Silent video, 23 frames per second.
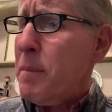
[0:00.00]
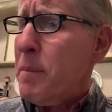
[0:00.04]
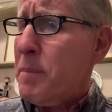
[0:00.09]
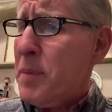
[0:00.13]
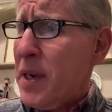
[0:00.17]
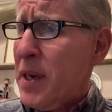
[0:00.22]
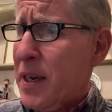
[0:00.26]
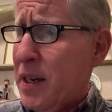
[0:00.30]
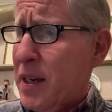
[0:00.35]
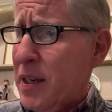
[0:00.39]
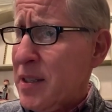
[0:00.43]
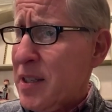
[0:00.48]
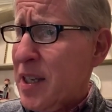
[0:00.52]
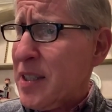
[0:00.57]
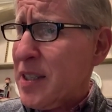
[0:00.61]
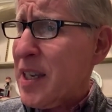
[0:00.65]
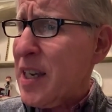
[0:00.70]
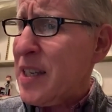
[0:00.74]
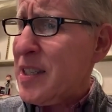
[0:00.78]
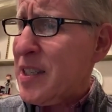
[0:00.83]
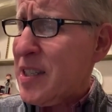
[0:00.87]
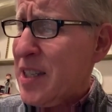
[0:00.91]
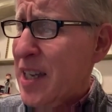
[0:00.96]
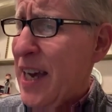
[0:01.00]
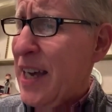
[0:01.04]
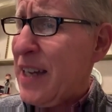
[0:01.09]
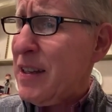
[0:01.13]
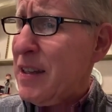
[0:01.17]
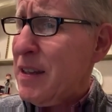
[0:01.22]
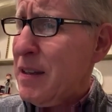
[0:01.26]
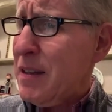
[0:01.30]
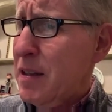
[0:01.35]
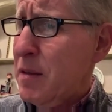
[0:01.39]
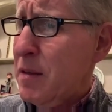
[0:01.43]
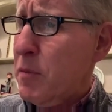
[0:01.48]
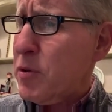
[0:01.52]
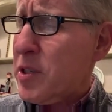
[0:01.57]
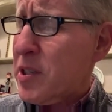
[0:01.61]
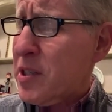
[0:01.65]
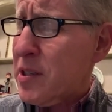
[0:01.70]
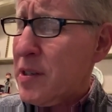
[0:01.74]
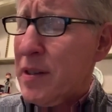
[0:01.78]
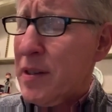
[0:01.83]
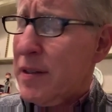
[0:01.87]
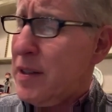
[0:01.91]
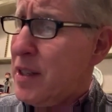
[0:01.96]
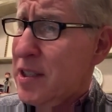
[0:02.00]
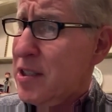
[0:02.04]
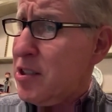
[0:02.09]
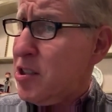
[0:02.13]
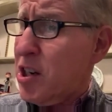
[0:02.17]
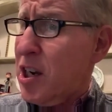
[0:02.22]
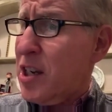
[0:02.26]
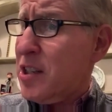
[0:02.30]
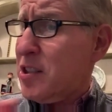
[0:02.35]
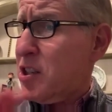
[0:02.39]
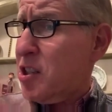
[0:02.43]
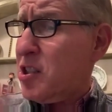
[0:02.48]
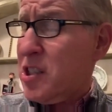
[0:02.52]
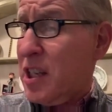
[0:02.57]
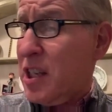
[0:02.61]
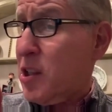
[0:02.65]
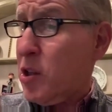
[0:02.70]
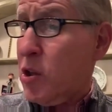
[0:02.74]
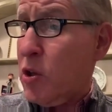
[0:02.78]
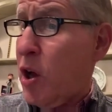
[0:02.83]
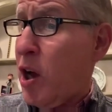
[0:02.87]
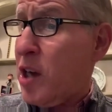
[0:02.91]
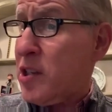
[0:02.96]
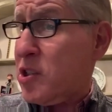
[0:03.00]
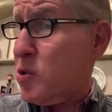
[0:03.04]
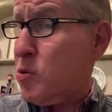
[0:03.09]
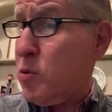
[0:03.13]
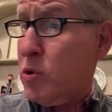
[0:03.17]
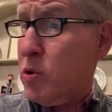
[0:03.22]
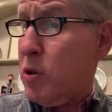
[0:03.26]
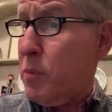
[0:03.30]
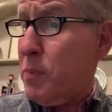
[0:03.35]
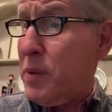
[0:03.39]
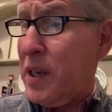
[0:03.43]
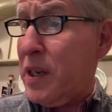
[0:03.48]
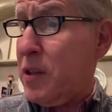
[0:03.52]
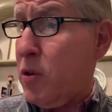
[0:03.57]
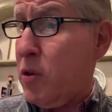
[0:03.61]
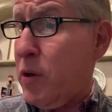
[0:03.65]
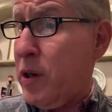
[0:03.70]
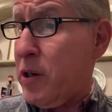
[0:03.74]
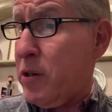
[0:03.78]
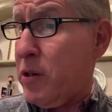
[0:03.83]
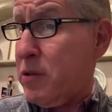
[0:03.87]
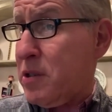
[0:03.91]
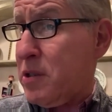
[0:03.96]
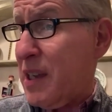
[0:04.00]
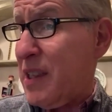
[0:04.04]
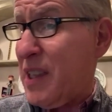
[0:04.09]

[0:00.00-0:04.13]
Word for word: Because as I said, this is not just at law school or being lawyers.